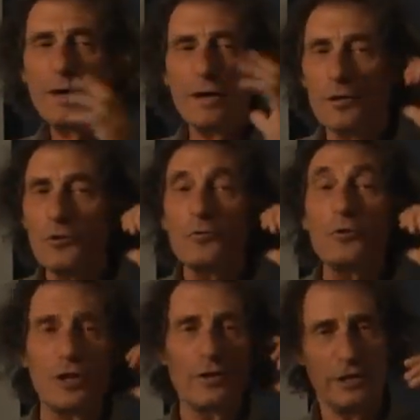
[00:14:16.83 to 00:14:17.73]
Abba
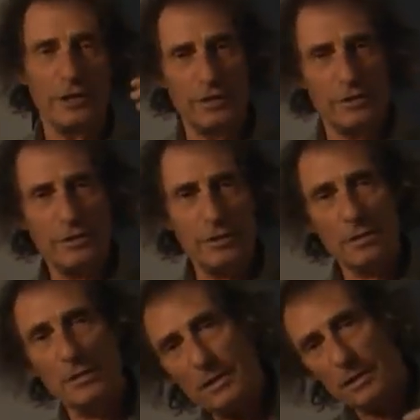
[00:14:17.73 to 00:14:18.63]
through her ears.
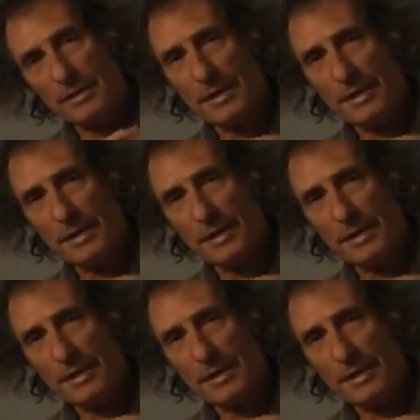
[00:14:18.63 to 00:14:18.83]
This is a